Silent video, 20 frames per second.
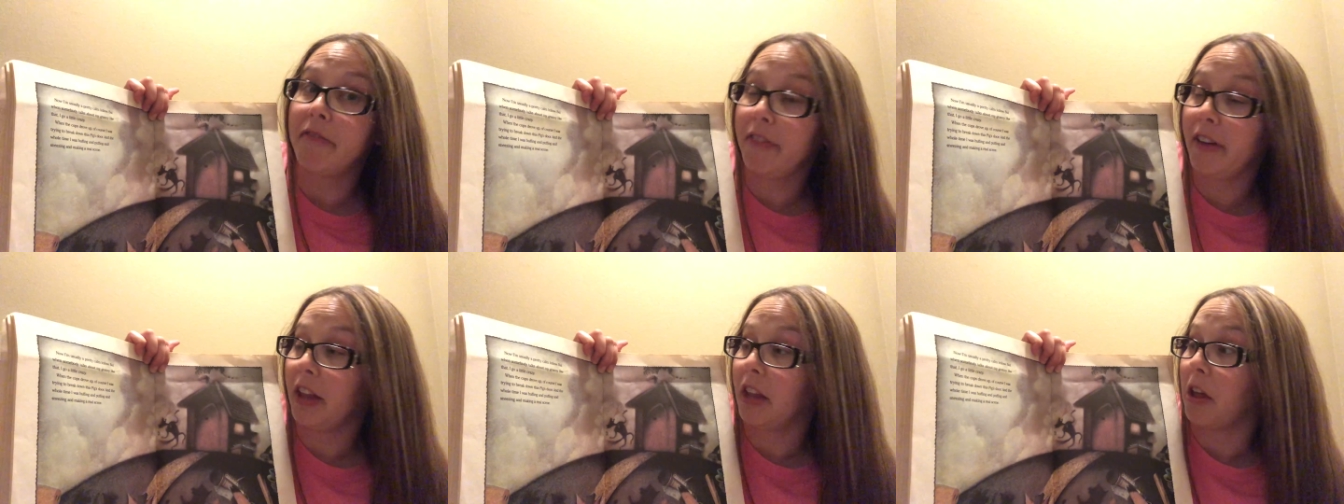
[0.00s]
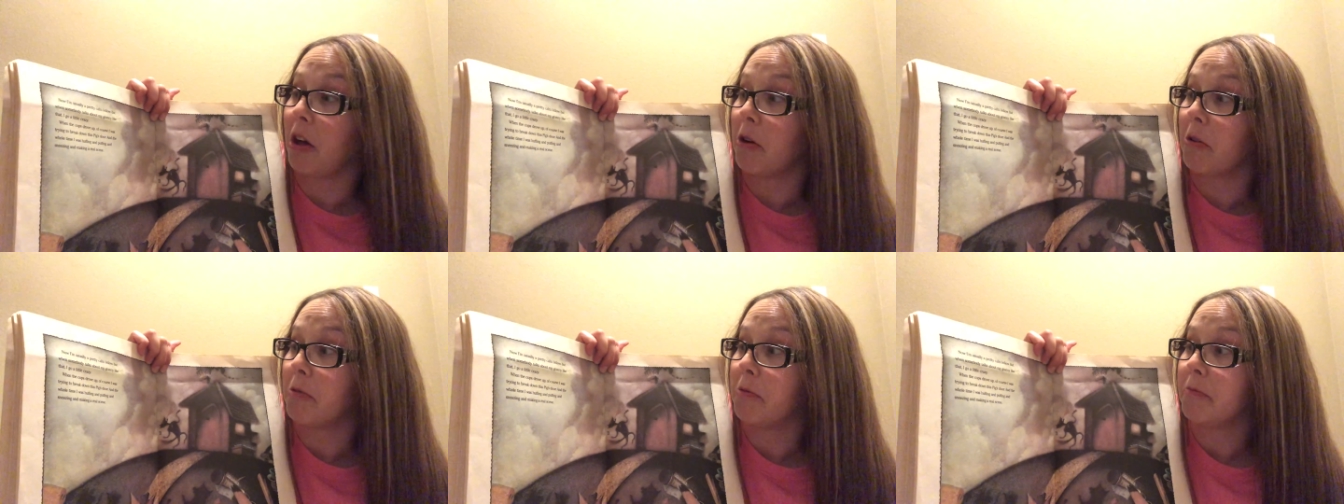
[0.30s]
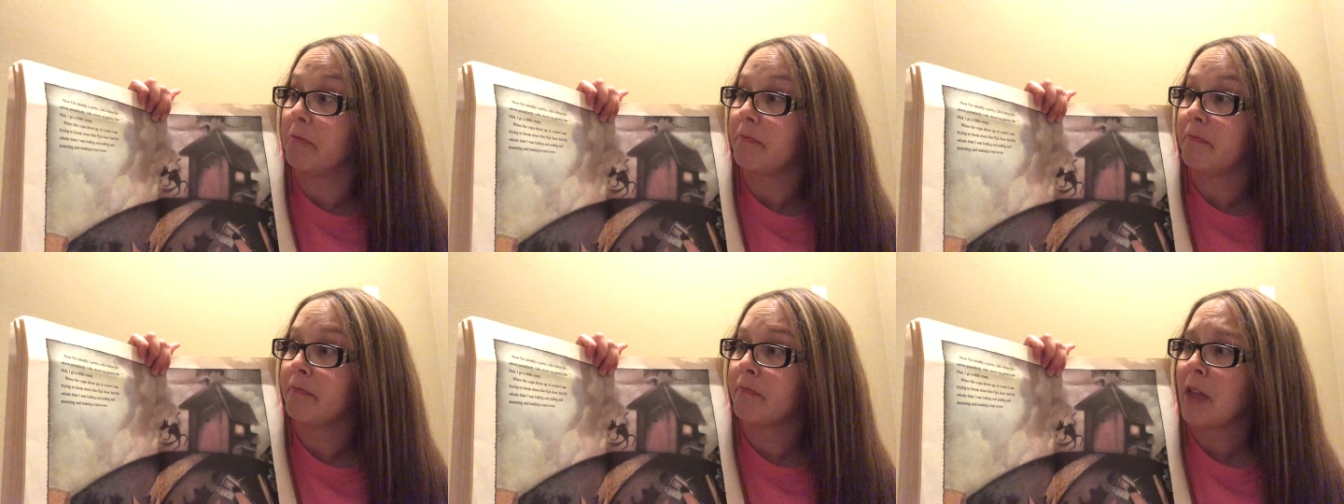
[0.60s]
fellow,
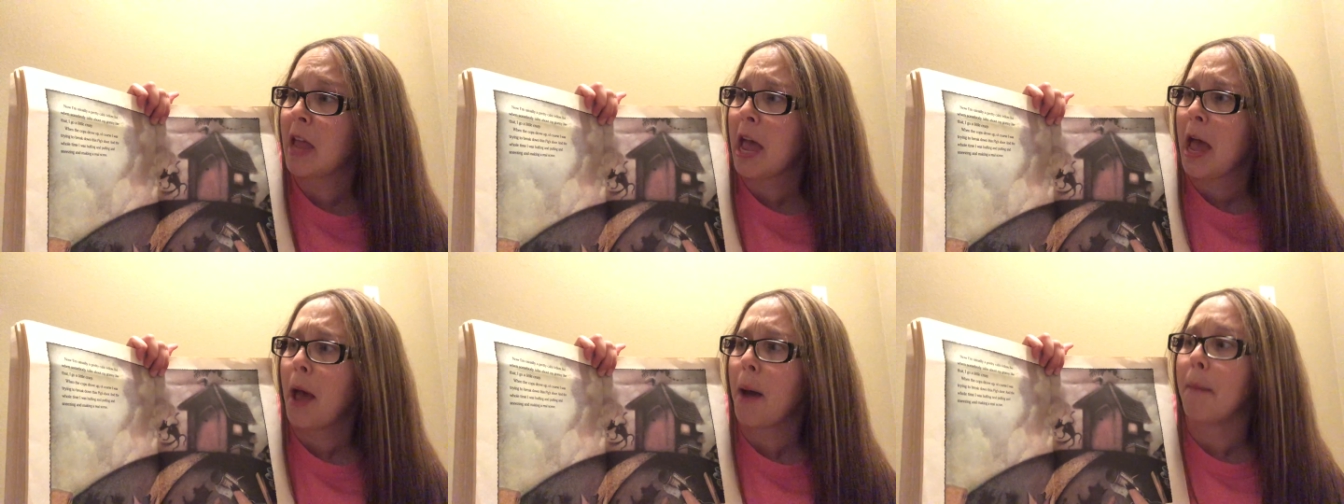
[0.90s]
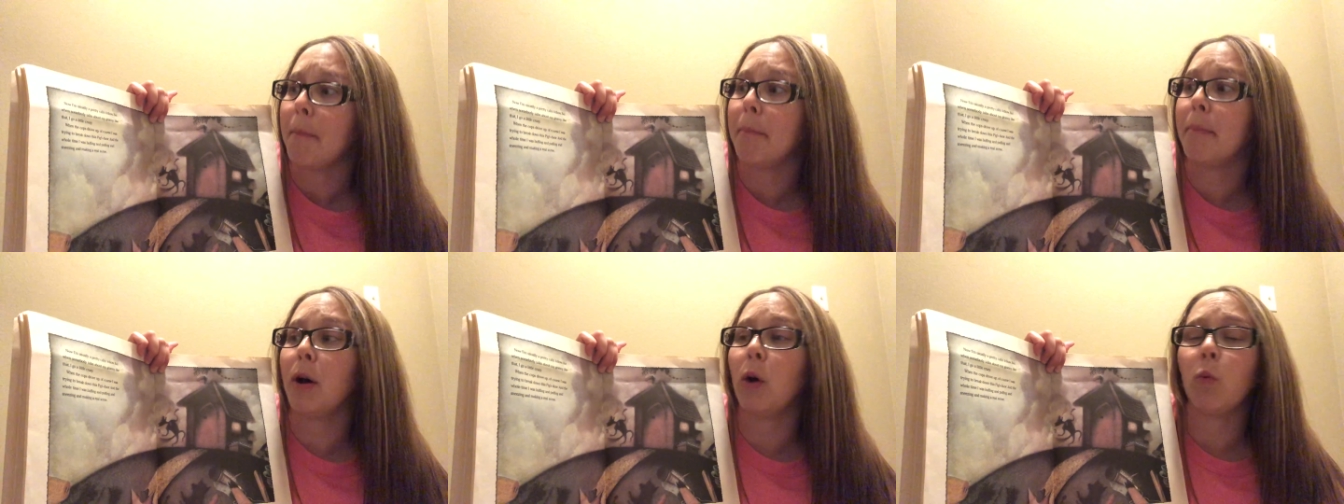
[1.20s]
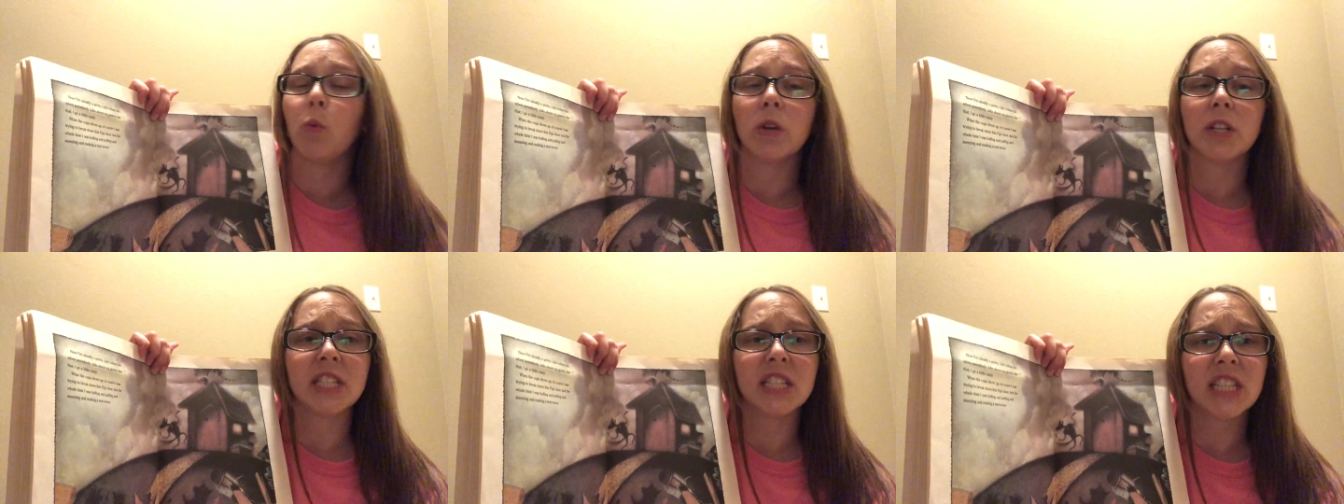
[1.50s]
but
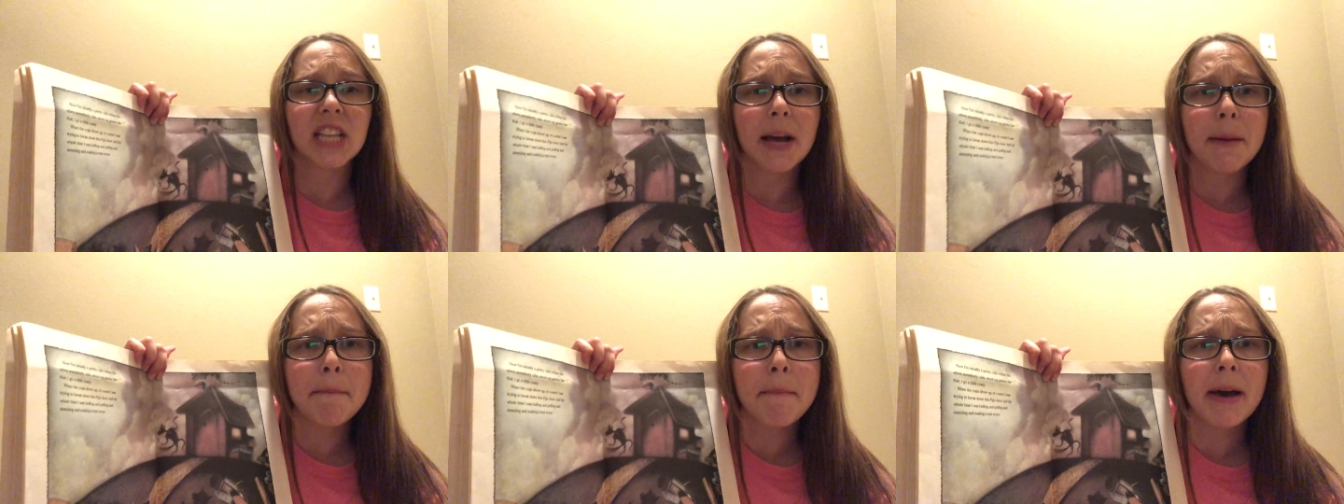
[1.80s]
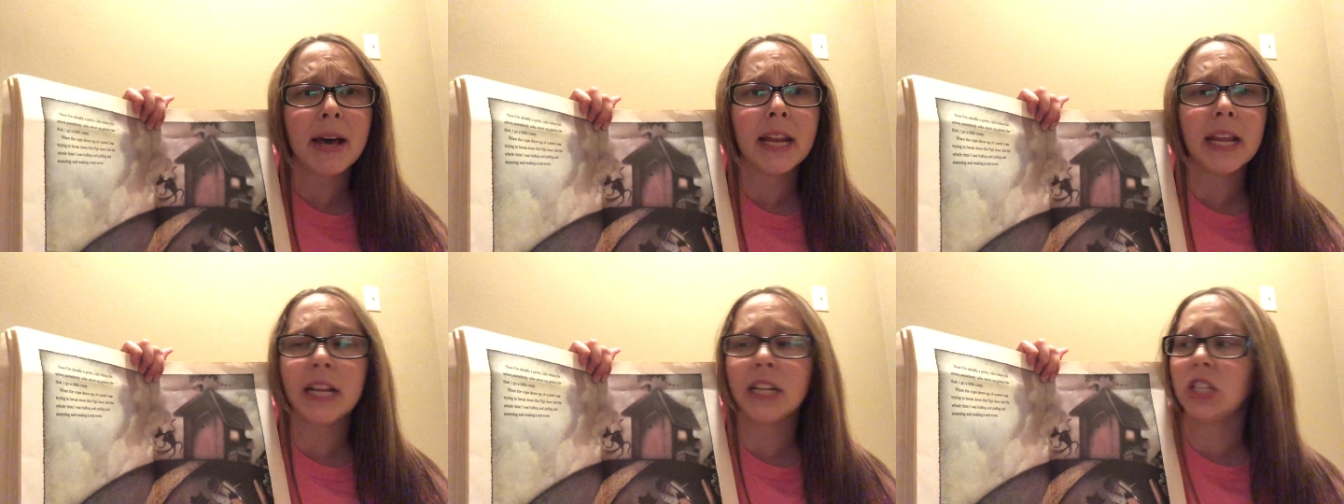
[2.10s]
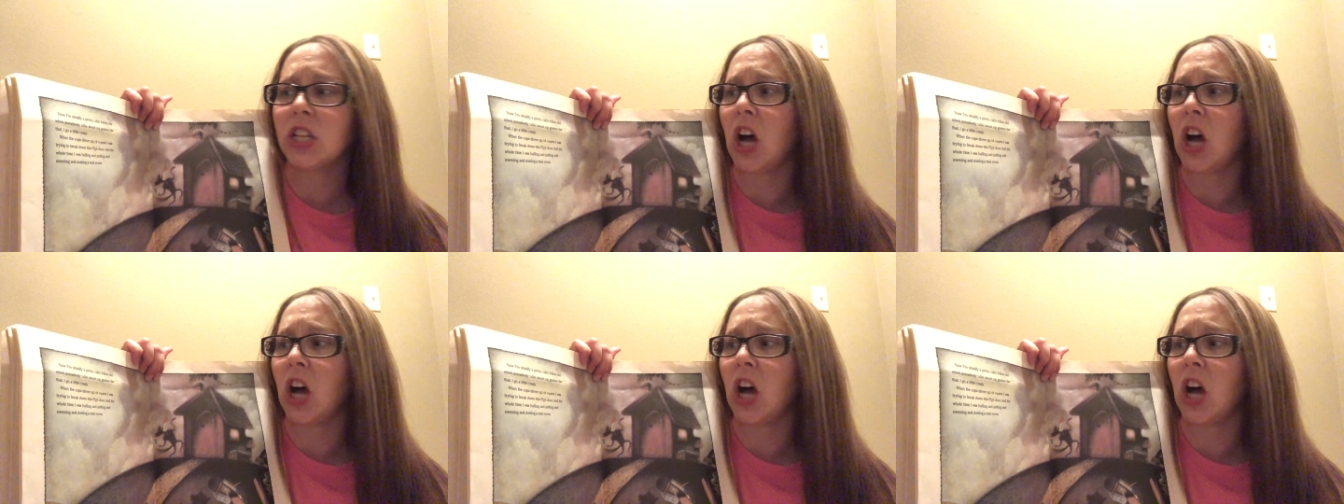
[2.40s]
when somebody